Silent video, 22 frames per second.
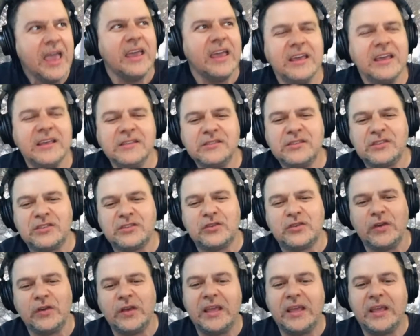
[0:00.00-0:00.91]
in
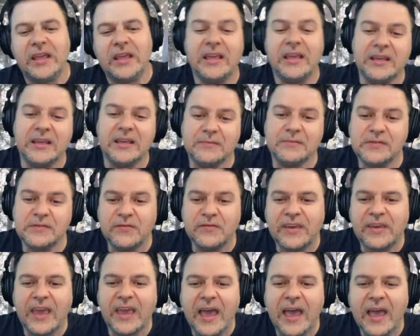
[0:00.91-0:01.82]
streams
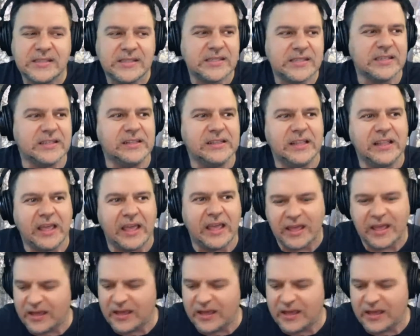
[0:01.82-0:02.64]
of gasoline.